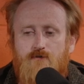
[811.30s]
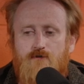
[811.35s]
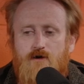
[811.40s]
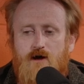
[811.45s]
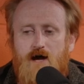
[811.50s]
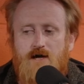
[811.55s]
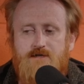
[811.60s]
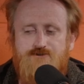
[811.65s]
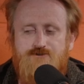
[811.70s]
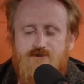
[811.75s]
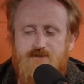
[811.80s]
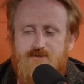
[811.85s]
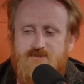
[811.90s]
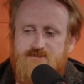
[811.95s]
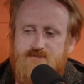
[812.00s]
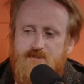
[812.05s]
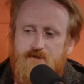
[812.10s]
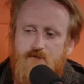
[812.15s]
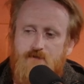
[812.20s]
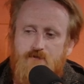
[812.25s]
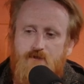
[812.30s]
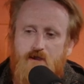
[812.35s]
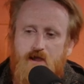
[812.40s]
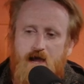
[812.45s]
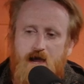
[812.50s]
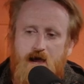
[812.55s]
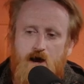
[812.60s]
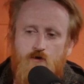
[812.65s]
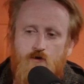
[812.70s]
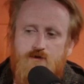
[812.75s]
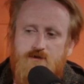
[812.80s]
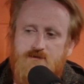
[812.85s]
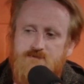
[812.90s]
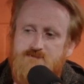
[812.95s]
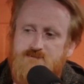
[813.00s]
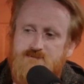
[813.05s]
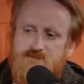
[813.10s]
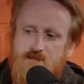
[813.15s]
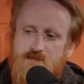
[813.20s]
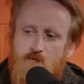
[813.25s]
i just how can
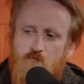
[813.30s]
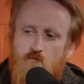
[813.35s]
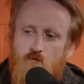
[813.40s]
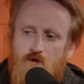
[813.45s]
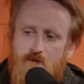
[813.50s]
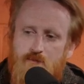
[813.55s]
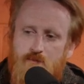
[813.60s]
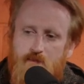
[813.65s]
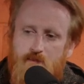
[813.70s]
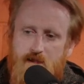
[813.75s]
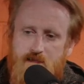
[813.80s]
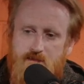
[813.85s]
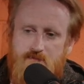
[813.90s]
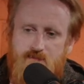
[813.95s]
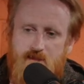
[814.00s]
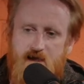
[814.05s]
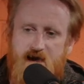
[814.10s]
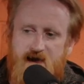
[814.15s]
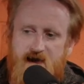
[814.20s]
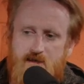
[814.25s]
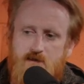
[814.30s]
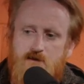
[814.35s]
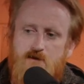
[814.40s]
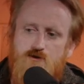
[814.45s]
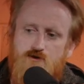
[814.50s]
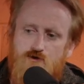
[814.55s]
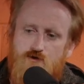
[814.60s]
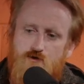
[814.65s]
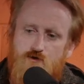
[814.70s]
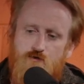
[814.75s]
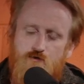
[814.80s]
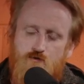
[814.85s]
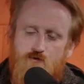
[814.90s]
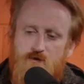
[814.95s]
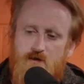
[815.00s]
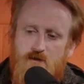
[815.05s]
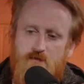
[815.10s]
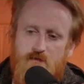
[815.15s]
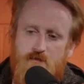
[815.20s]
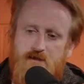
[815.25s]
someone like that
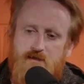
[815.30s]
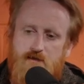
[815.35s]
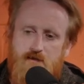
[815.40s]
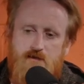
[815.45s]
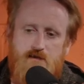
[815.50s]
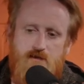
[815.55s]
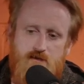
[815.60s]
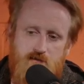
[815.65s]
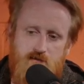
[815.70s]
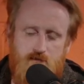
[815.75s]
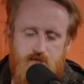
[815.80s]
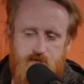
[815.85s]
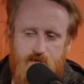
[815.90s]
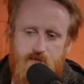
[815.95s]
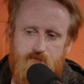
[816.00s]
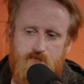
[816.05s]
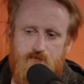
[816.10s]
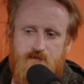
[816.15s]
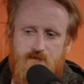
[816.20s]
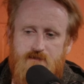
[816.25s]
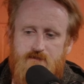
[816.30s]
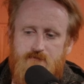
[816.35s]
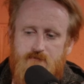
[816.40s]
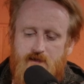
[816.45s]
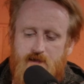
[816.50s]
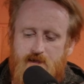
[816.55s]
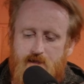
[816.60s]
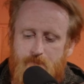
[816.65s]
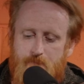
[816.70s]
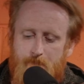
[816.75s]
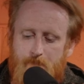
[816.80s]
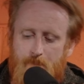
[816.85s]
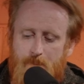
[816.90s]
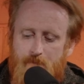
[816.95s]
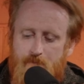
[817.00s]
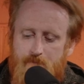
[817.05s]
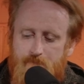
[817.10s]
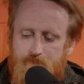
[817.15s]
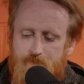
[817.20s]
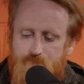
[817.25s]
who like he clearly like
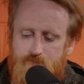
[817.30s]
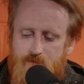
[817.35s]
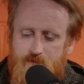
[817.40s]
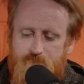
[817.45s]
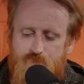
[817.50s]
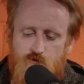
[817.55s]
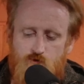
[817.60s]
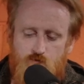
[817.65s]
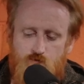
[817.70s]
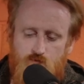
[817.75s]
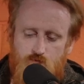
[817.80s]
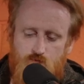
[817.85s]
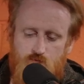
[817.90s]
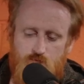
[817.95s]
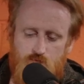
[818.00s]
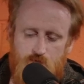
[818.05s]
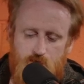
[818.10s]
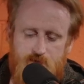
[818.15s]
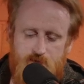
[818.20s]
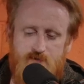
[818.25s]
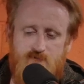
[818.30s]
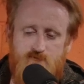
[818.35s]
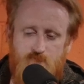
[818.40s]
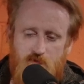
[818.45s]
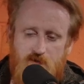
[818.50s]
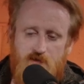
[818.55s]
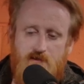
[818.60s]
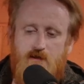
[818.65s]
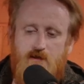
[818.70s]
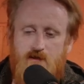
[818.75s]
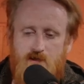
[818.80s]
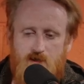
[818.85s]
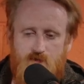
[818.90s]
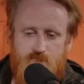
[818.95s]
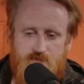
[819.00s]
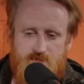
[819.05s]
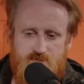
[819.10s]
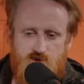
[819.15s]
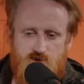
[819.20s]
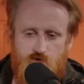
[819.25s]
if you look at the beginning of
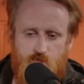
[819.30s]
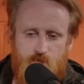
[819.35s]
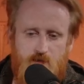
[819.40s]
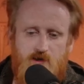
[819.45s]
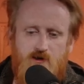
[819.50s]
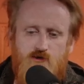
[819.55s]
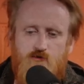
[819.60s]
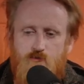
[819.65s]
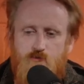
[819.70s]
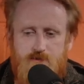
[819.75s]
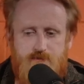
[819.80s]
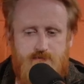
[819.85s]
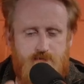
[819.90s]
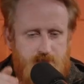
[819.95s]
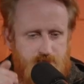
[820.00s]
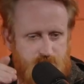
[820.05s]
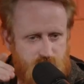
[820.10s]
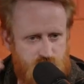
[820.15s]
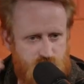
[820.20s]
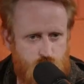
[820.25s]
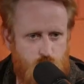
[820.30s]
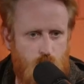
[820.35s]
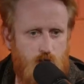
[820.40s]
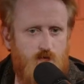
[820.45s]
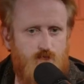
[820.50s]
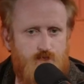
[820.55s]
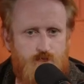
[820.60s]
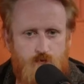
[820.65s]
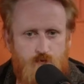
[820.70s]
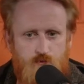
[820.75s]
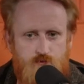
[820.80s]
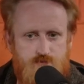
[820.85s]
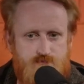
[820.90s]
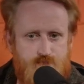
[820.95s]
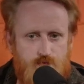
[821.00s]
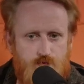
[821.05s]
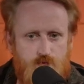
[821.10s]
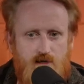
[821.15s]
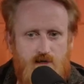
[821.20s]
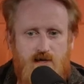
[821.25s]
his career with like the 12 rules
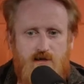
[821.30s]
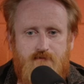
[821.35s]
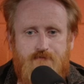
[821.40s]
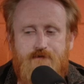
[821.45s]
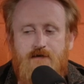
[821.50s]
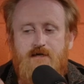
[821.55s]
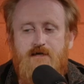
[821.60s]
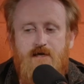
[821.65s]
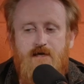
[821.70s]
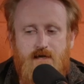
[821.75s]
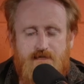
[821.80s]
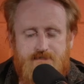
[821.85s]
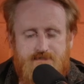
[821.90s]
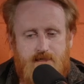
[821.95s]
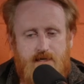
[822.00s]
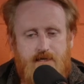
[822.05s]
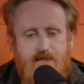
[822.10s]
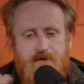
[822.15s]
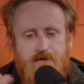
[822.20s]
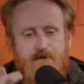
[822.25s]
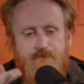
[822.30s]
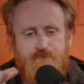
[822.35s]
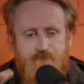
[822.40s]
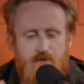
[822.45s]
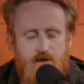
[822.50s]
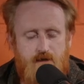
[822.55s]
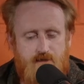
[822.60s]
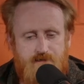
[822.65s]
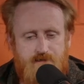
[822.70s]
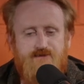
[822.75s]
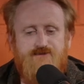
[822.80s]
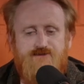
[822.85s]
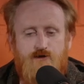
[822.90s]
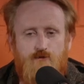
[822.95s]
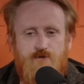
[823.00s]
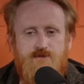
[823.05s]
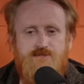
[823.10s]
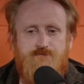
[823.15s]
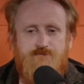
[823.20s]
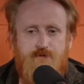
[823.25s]
for life, it's like he's
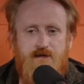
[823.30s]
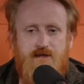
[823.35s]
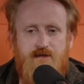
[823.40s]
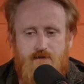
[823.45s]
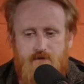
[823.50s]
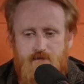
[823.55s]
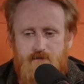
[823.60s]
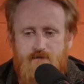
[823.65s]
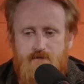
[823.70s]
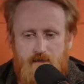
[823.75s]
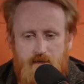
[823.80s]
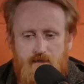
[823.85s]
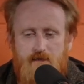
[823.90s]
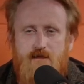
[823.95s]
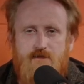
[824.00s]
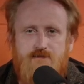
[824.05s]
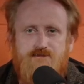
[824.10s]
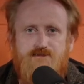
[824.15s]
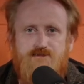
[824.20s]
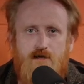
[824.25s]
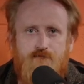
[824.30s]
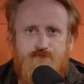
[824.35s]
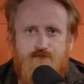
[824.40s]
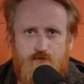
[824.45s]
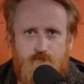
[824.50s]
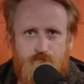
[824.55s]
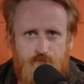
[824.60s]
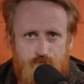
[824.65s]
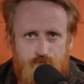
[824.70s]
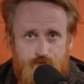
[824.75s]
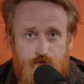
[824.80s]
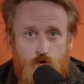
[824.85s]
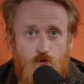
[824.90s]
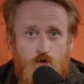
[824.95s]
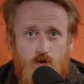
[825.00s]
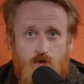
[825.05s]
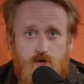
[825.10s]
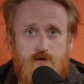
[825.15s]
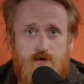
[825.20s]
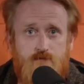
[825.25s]
always been an insufferable
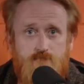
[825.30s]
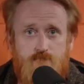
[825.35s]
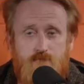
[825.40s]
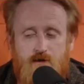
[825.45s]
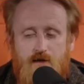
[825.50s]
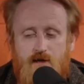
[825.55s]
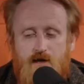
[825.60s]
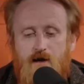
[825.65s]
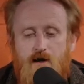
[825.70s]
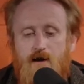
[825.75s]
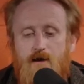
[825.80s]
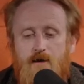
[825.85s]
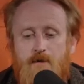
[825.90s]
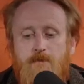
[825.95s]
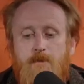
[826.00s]
dork. Uh,